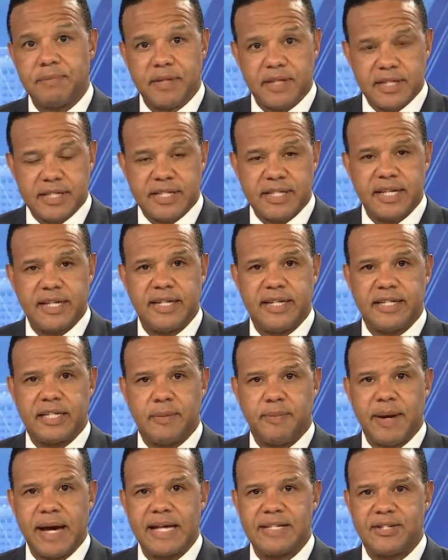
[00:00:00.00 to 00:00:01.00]
up to the city
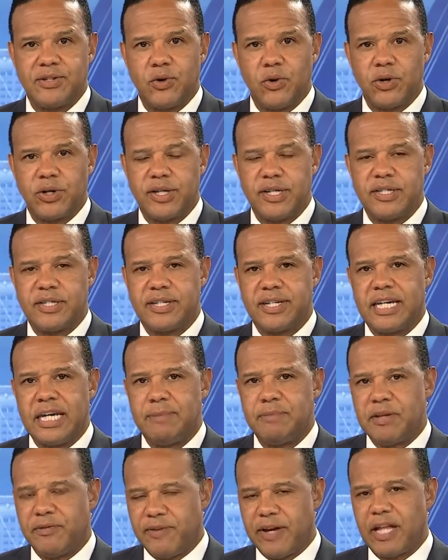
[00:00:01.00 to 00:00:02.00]
to pass an ordinance to
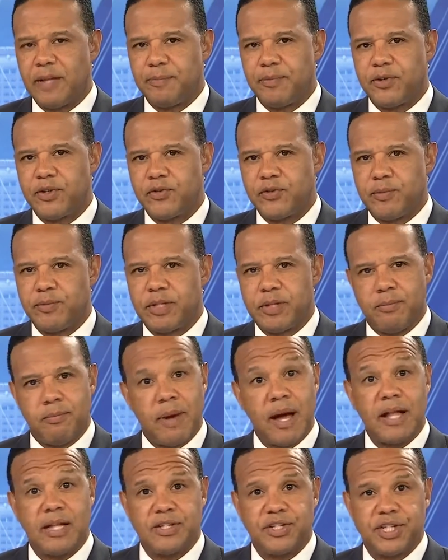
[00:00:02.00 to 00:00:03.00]
keep developers from
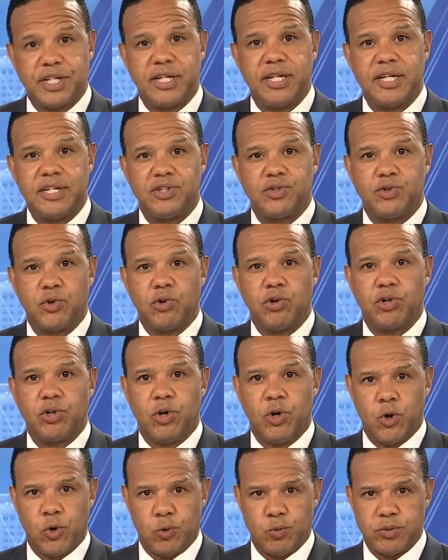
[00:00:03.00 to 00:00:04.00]
demolishing
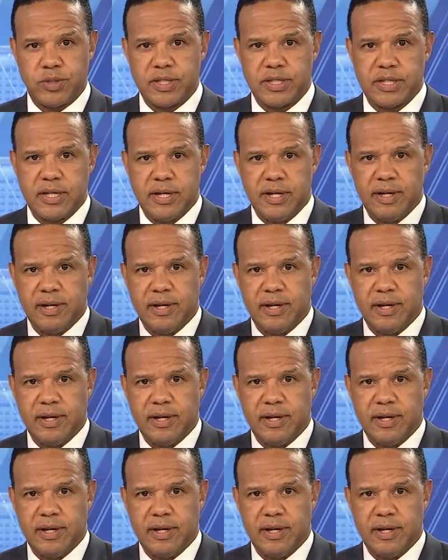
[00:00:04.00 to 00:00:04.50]
historical homes.